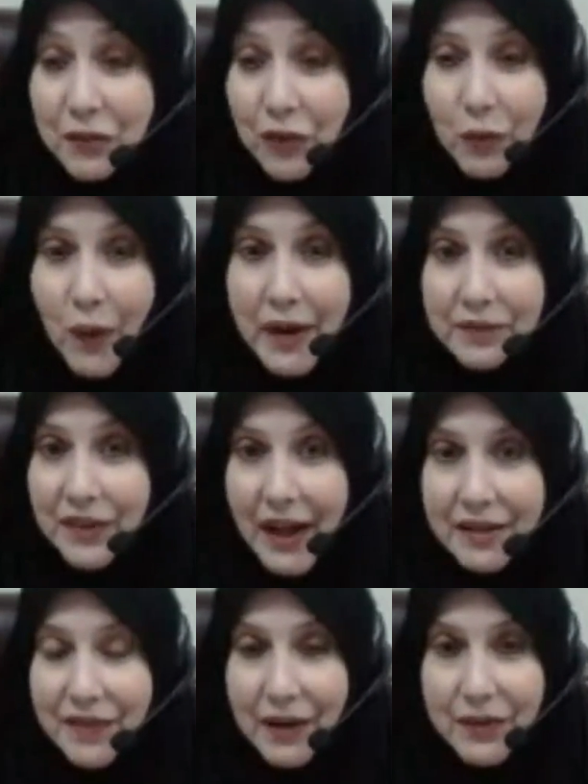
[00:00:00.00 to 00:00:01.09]
there's a
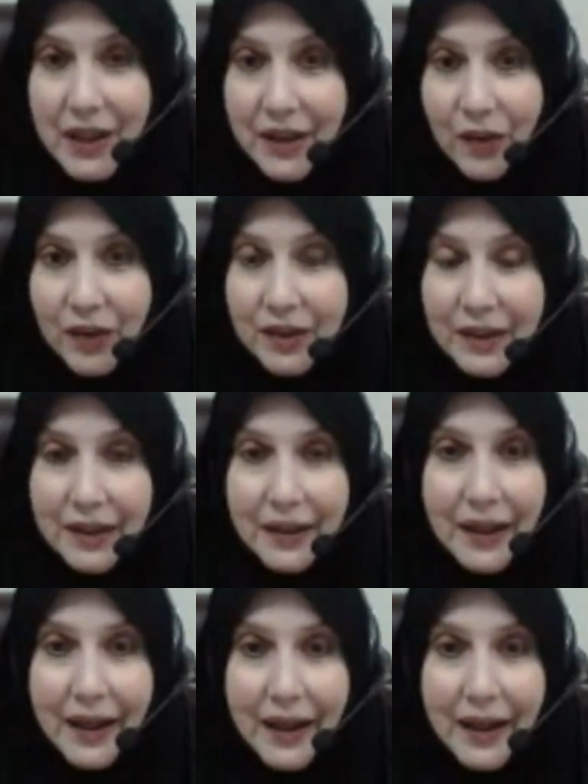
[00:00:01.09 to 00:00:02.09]
different way of life out there.